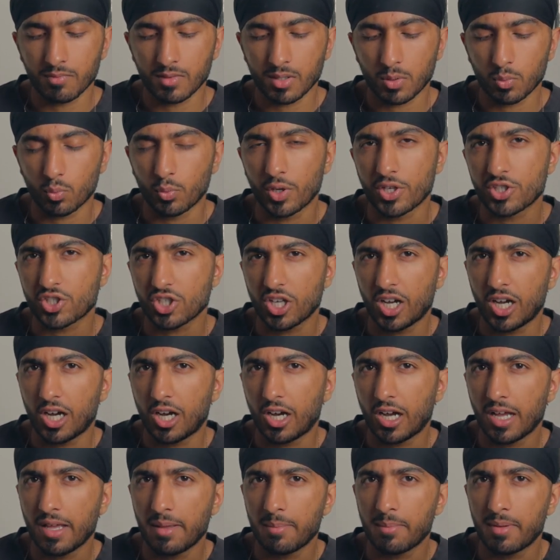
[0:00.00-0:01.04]
which
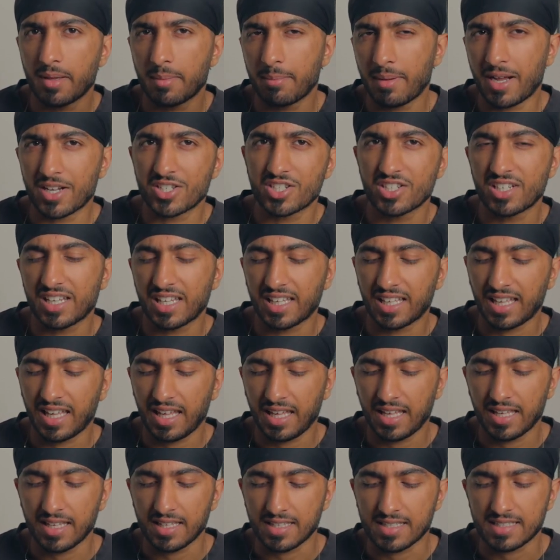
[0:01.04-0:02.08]
I'm imagining
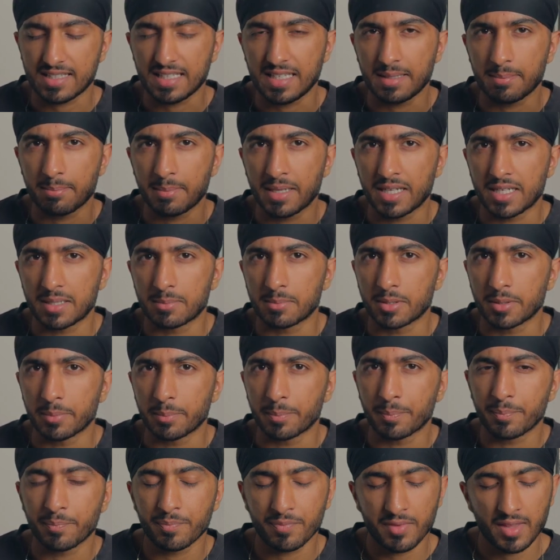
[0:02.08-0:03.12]
is the
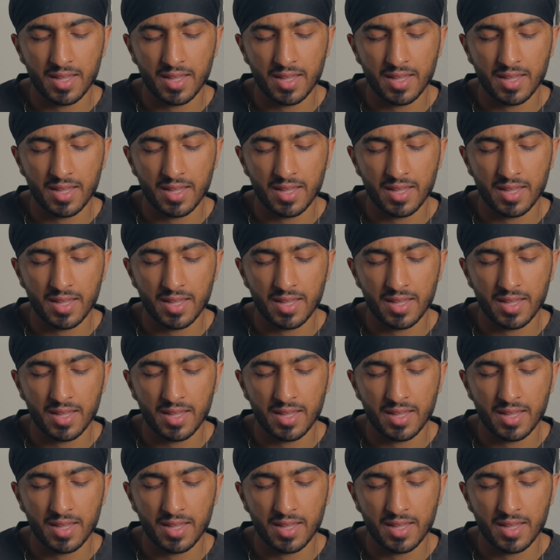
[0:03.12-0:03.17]
minimum